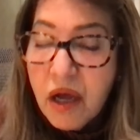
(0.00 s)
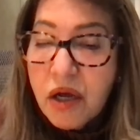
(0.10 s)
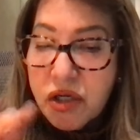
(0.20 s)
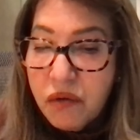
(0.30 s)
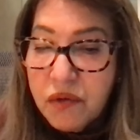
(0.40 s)

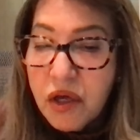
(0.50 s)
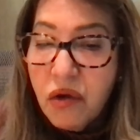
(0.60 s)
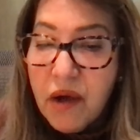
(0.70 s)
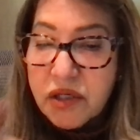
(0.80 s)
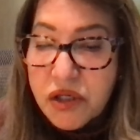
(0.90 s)
2 in the
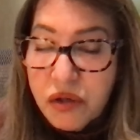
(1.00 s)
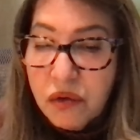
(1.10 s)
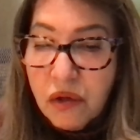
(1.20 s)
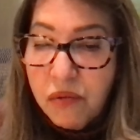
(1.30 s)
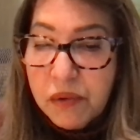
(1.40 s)
U.S., 2
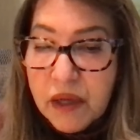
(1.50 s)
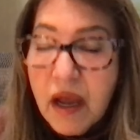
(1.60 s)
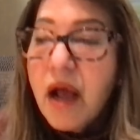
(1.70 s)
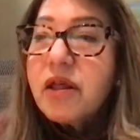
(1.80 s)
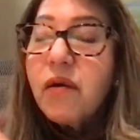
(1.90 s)
globally,
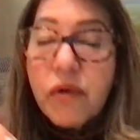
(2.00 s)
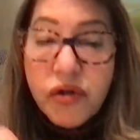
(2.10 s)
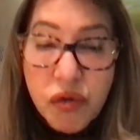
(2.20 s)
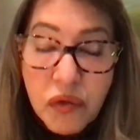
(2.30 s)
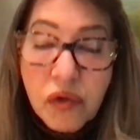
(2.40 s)
that were
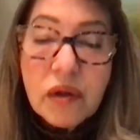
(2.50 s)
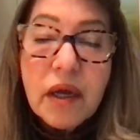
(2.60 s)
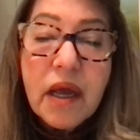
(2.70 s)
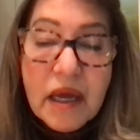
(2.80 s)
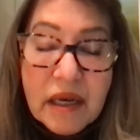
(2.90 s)

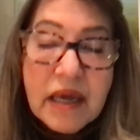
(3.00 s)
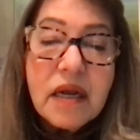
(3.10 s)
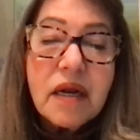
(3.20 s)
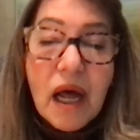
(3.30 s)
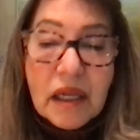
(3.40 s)
truly
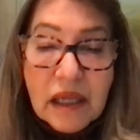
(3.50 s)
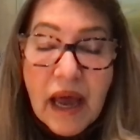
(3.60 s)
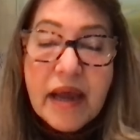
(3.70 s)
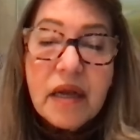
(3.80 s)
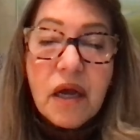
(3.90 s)
needed a
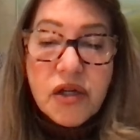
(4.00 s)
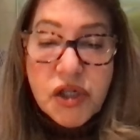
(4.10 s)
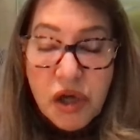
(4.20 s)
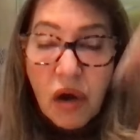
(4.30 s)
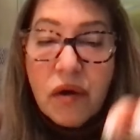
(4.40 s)
light
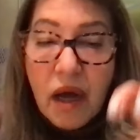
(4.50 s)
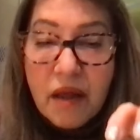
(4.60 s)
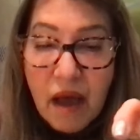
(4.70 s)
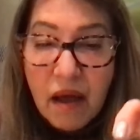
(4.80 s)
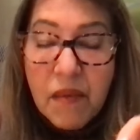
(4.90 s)
shown on
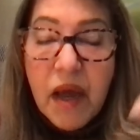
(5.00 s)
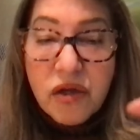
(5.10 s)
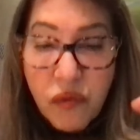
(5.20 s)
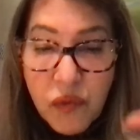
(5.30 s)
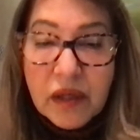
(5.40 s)
them
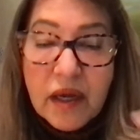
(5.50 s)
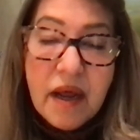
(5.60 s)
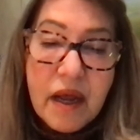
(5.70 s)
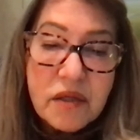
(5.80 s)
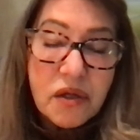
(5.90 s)
to really
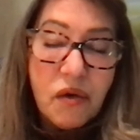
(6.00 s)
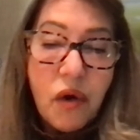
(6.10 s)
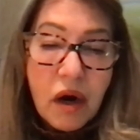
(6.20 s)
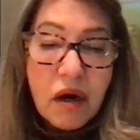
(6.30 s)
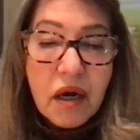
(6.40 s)
enhance their
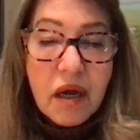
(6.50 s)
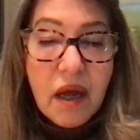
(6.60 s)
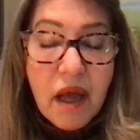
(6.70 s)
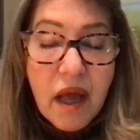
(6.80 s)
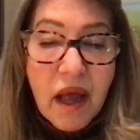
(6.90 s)
work.
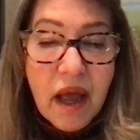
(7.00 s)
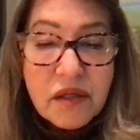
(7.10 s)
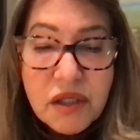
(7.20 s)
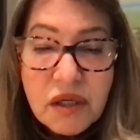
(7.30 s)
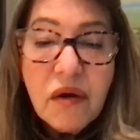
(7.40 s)
And
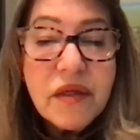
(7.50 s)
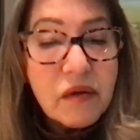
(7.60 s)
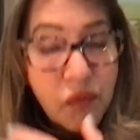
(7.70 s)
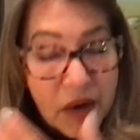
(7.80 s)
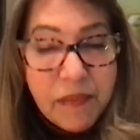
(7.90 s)
so
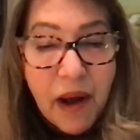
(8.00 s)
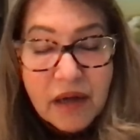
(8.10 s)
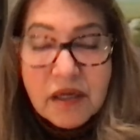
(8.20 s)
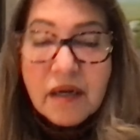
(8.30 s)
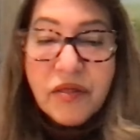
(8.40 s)
then
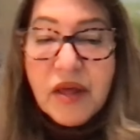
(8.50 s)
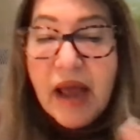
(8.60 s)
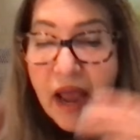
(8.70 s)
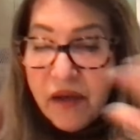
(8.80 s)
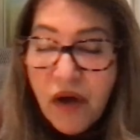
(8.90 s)
Reebok did it. Then
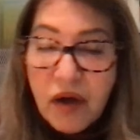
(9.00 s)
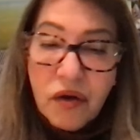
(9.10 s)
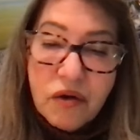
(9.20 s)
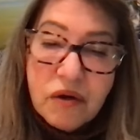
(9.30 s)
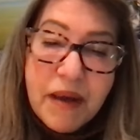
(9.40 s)
Avon
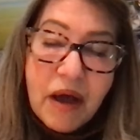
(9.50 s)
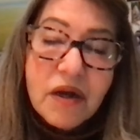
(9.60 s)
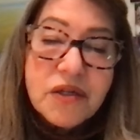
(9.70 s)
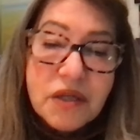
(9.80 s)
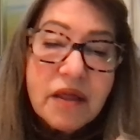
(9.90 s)
heard about
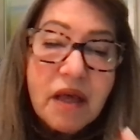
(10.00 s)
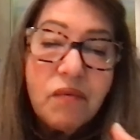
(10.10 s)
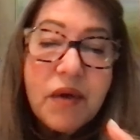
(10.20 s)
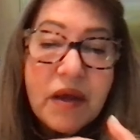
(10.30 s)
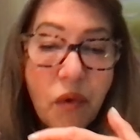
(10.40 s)
us, and then
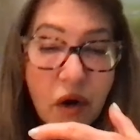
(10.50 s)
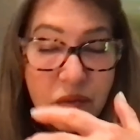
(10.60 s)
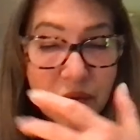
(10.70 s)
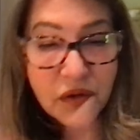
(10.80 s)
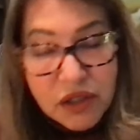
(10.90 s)
we worked
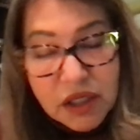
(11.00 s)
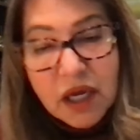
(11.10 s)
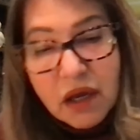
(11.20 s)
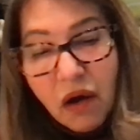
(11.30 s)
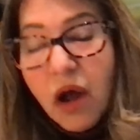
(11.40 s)
with their
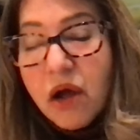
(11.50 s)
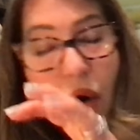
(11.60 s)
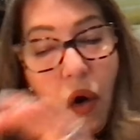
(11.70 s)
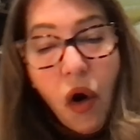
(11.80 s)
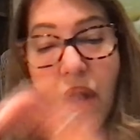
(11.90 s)
CEO.
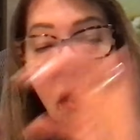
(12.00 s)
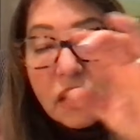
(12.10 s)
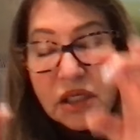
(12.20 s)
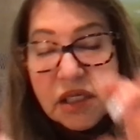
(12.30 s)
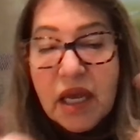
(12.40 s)
All
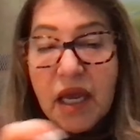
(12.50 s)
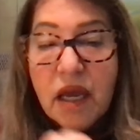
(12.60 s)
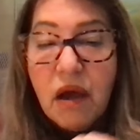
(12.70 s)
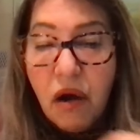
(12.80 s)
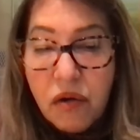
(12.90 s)

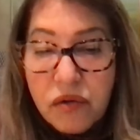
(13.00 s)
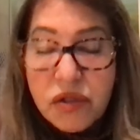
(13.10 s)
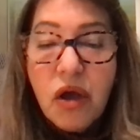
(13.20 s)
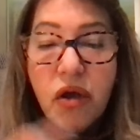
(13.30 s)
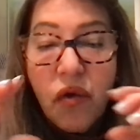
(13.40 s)
CEOs
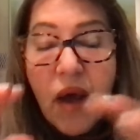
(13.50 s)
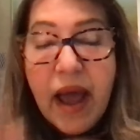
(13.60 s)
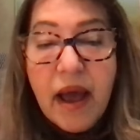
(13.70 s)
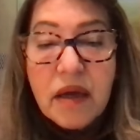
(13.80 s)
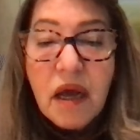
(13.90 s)
who
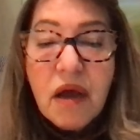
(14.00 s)
had